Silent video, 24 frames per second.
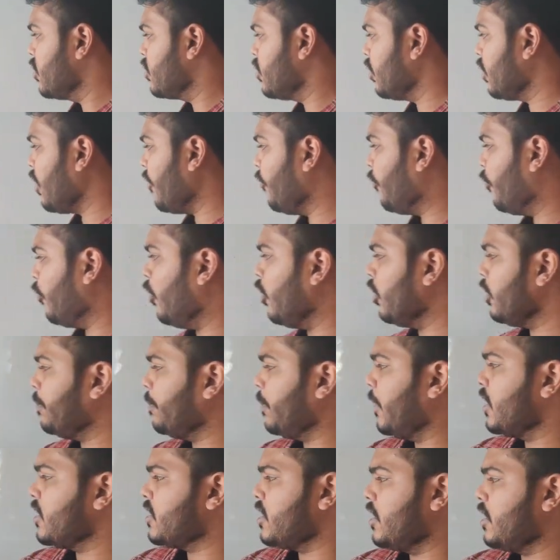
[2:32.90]
So the
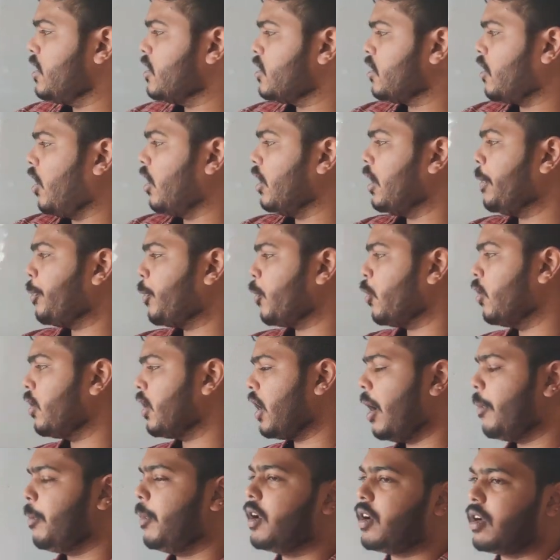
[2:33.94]
fourth person is called a
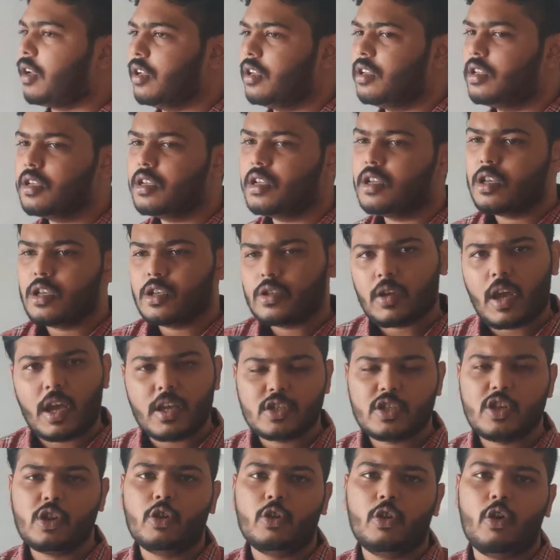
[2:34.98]
programmer. So
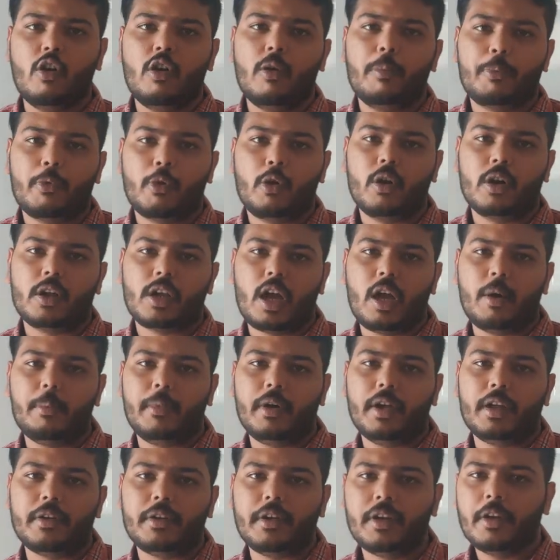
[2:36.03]
as you know,
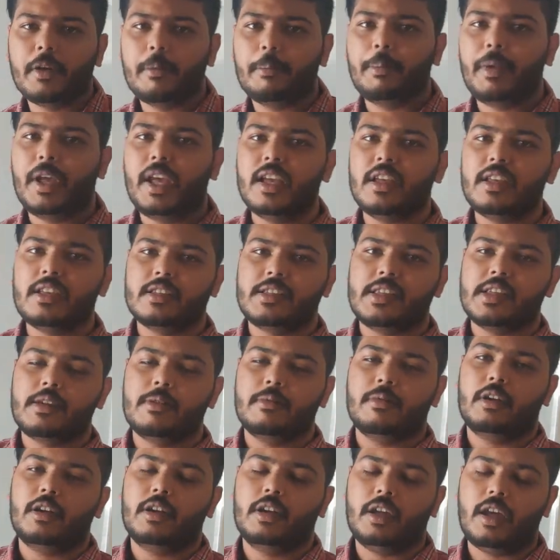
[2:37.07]
programmer
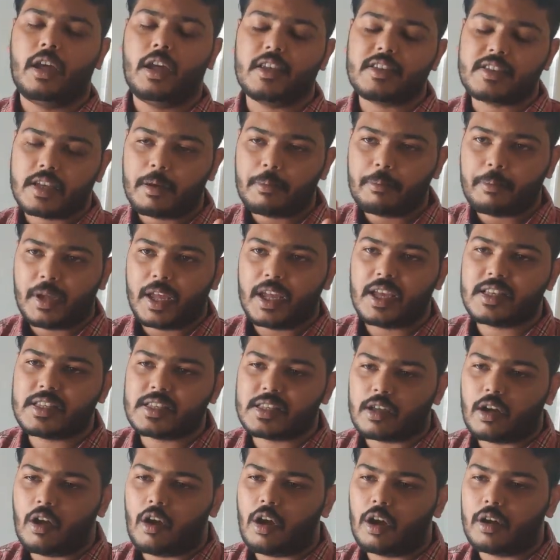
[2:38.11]
has a
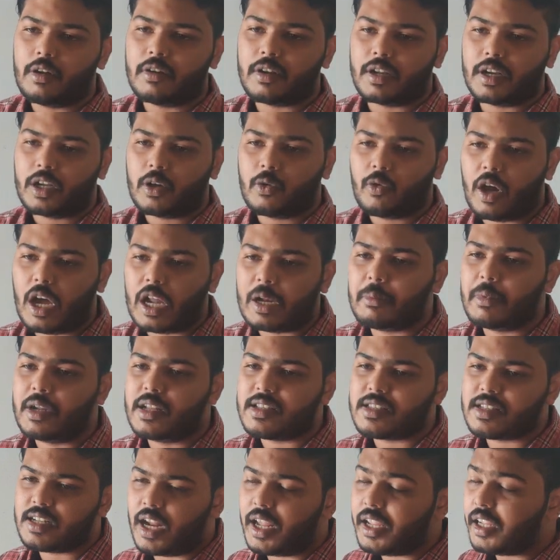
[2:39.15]
base on
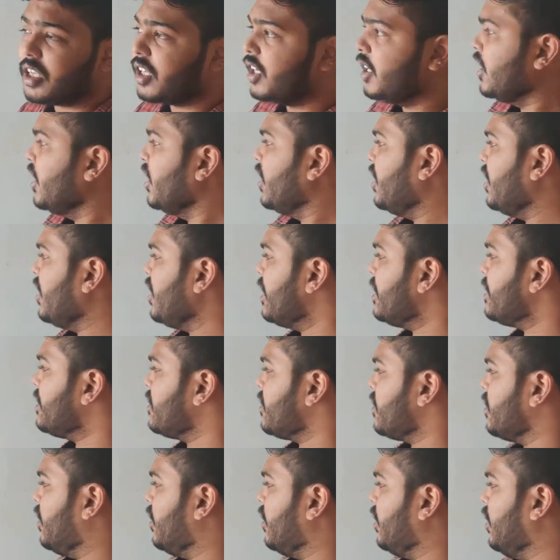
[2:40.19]
requirements, like
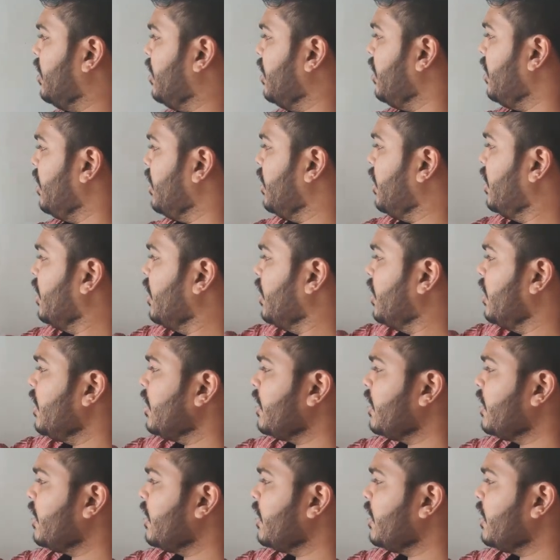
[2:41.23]
he